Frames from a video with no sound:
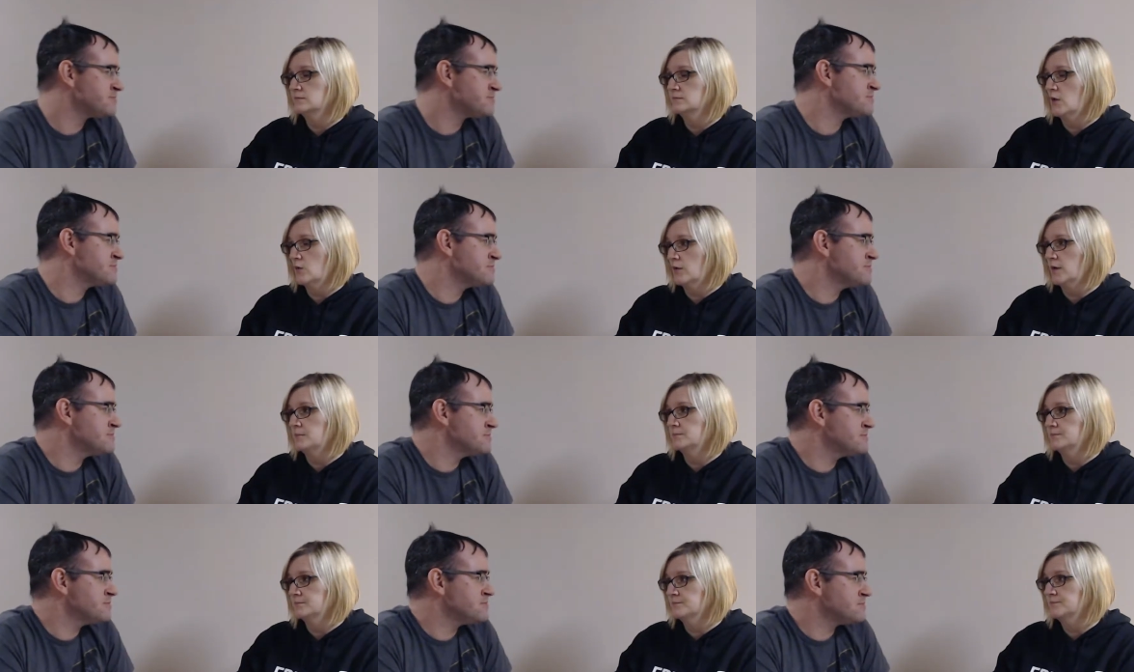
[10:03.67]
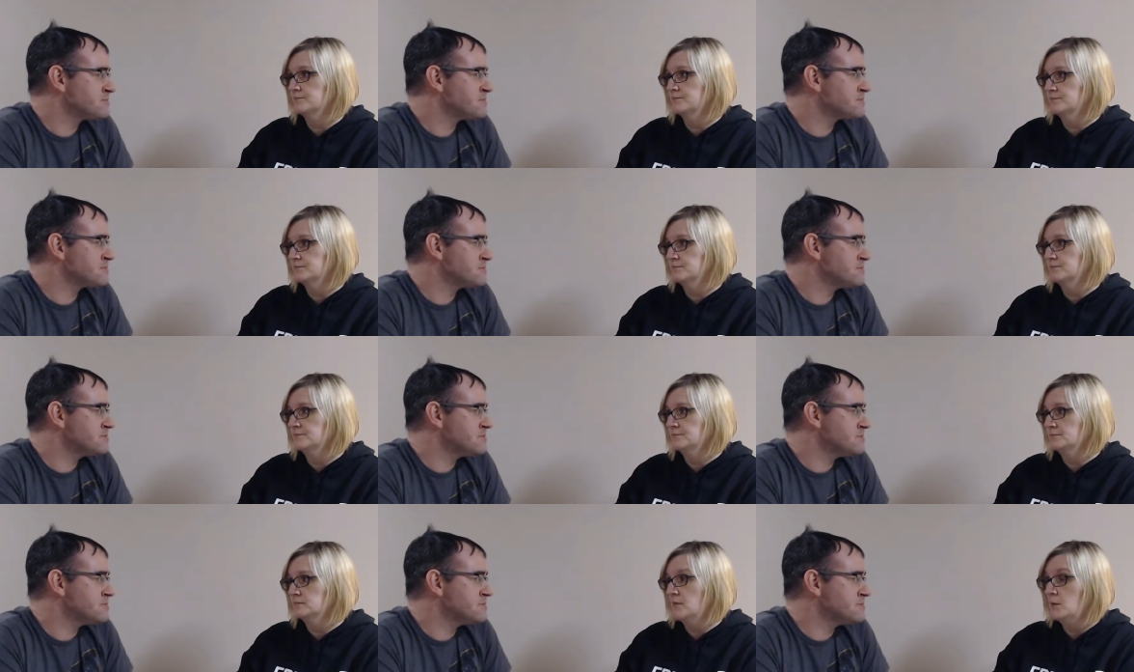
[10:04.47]
Speaker 1: Okay.
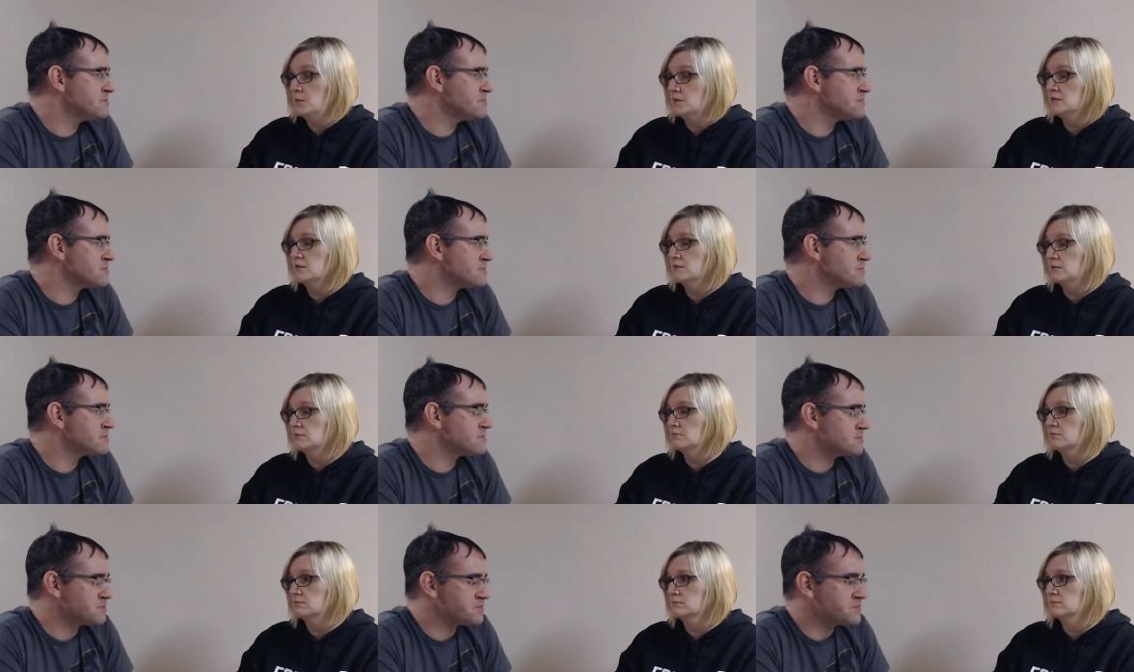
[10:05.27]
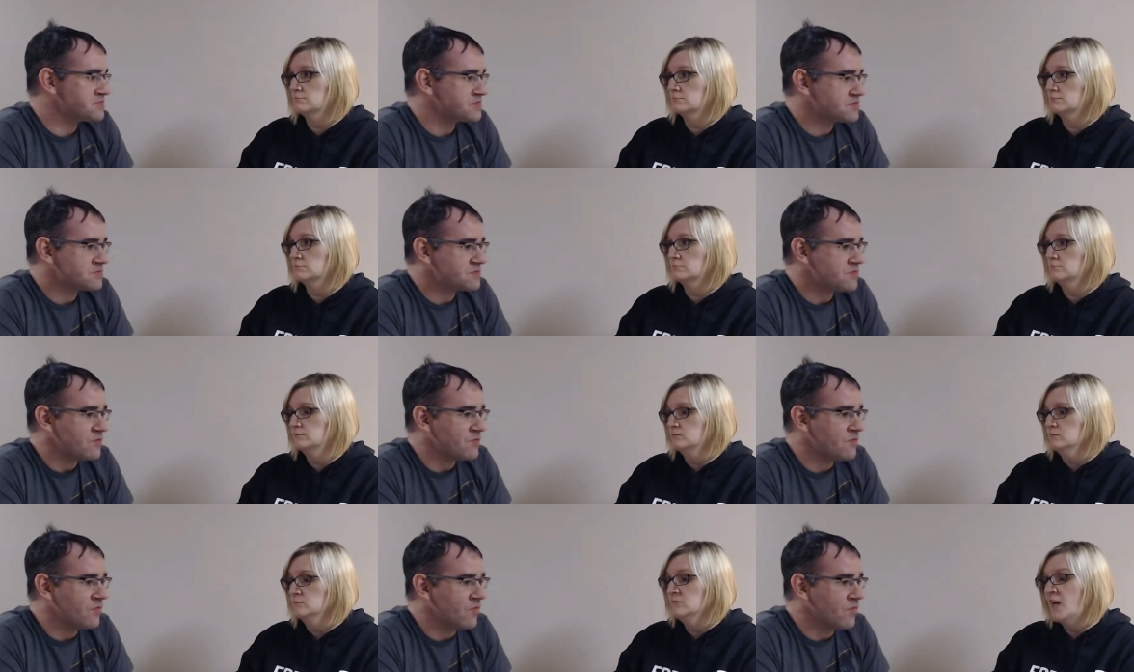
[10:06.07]
That makes sense.
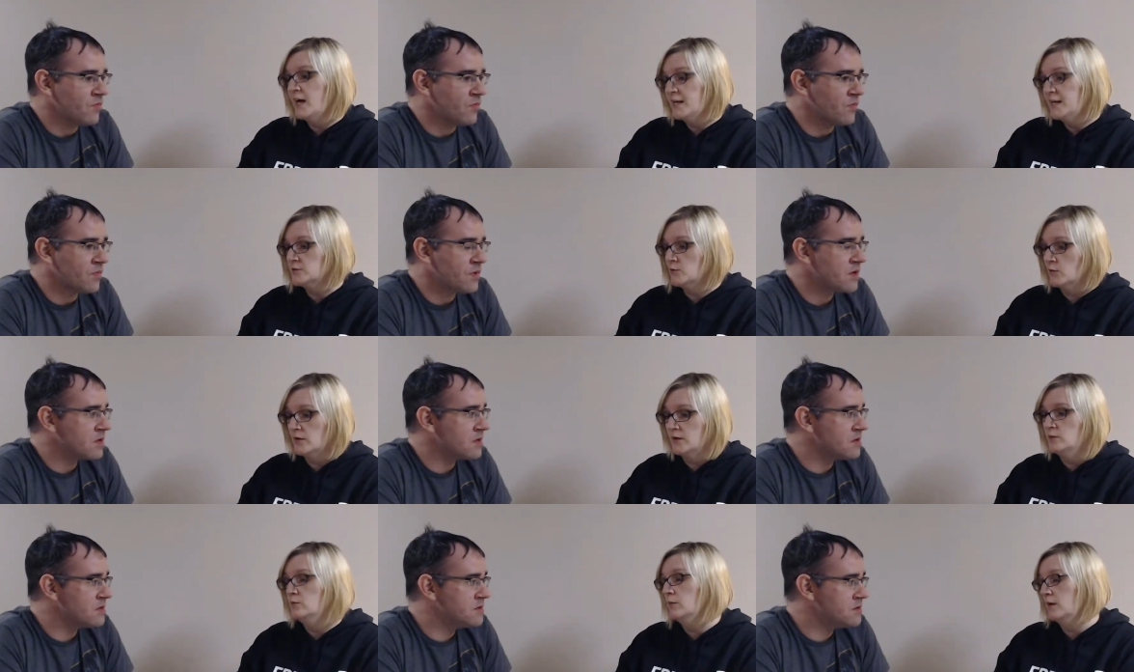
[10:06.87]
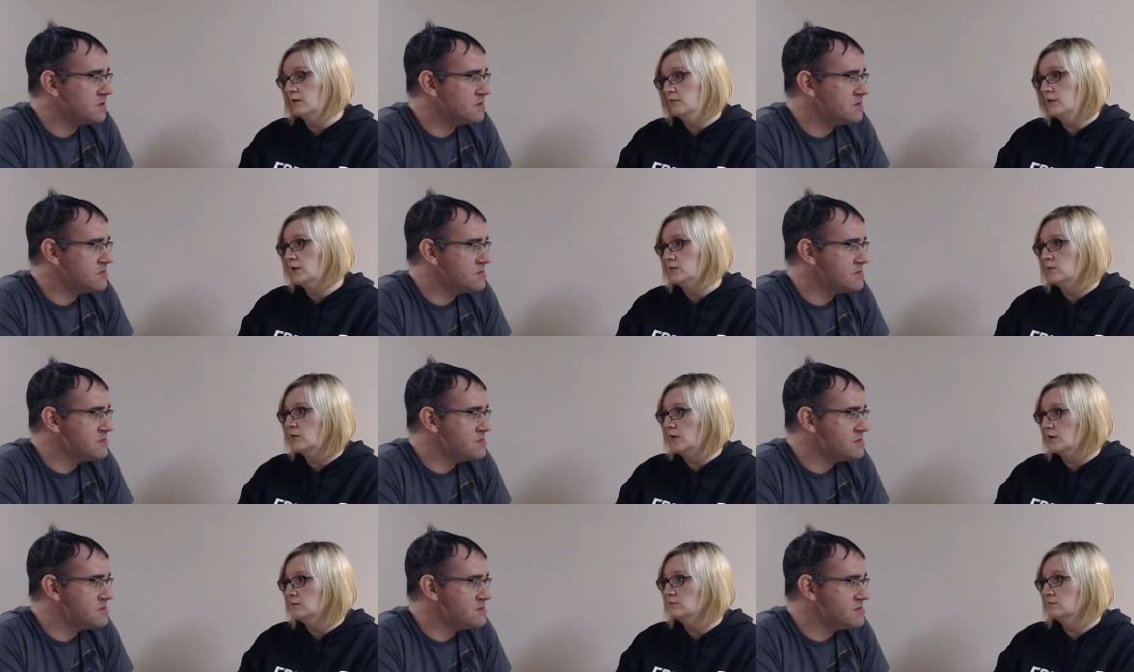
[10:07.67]
I disagree, but that's
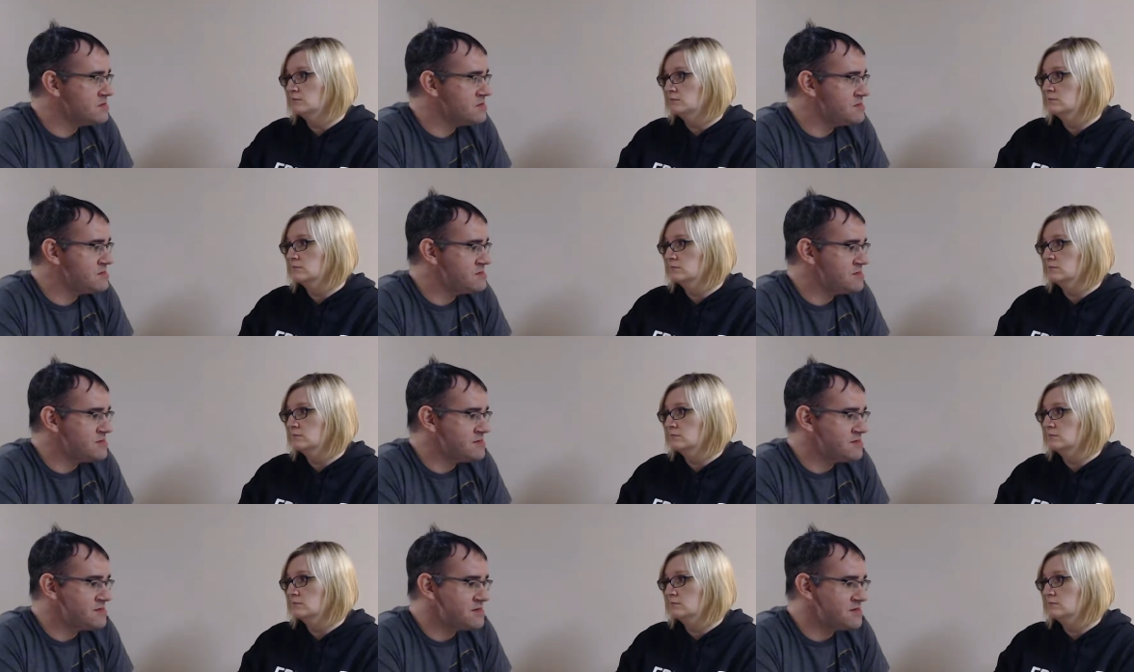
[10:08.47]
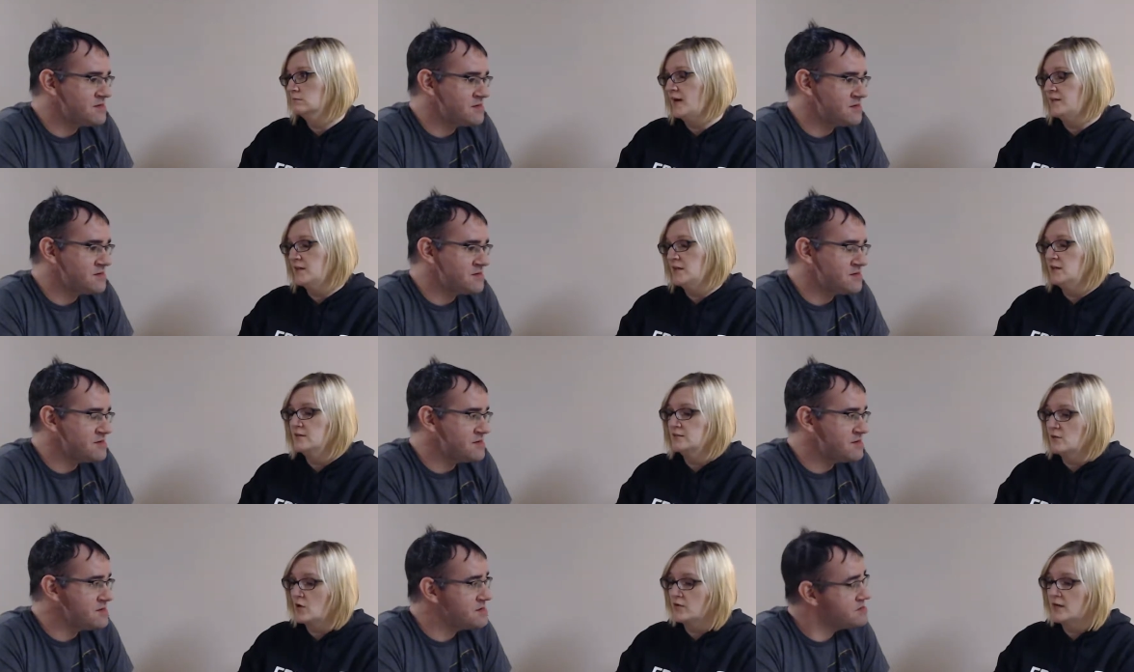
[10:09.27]
okay. I think he
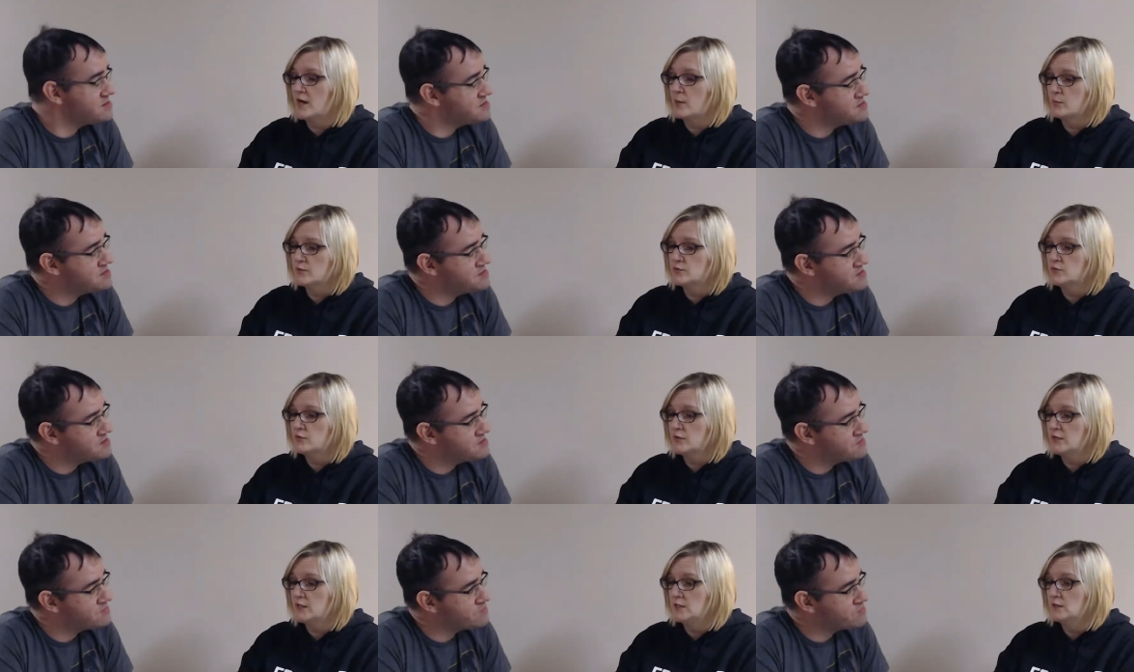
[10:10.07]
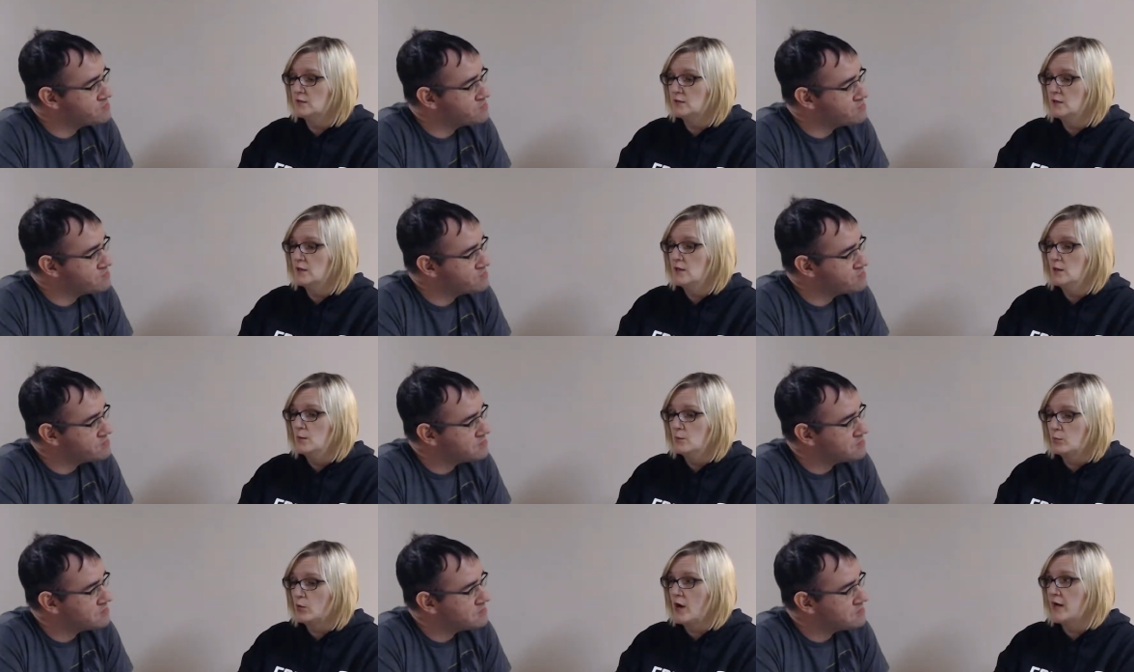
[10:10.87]
saw that opportunity
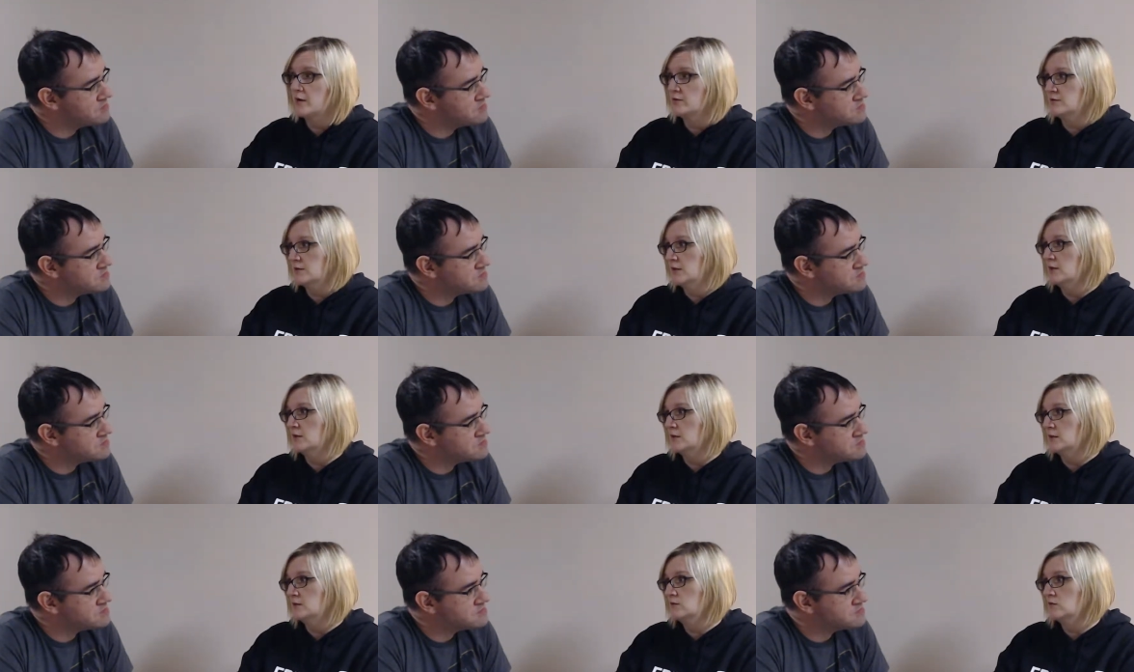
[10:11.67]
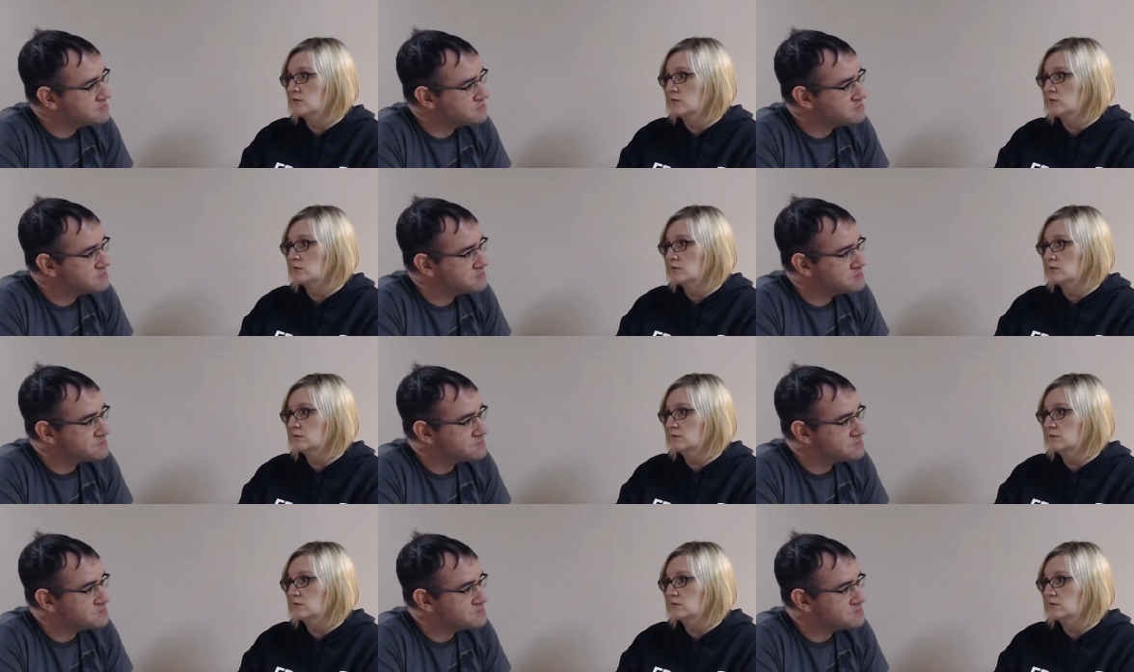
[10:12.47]
prior to killing Snoke.